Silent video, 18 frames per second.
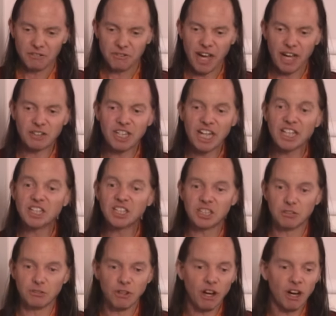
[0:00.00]

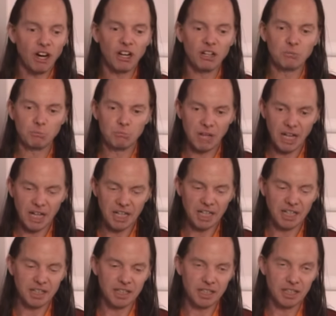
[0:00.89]
Foundation of all
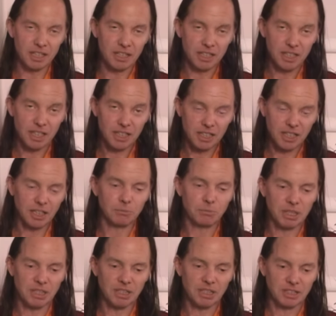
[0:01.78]
Mahayana
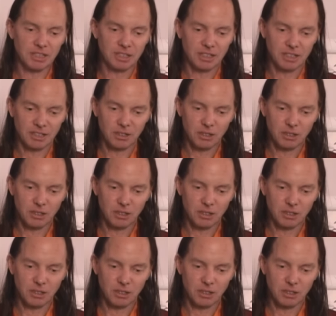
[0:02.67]
attainments.